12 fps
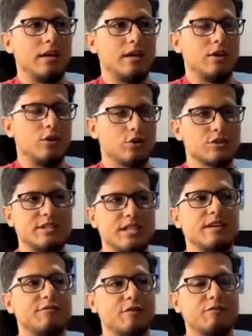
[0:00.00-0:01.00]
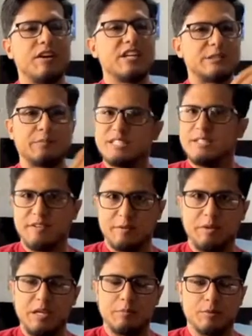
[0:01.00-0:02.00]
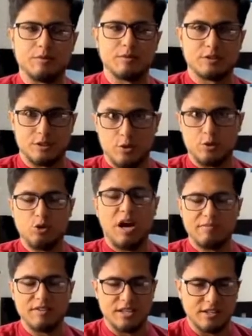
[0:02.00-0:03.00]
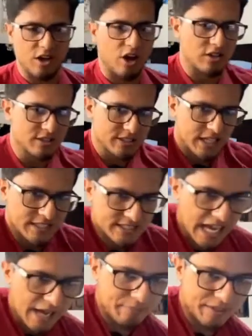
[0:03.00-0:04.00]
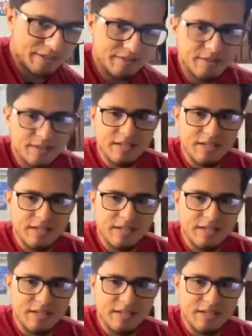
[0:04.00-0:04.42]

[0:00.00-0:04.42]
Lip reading: you'll see it from very specific people. So you have to acknowledge that it's happening.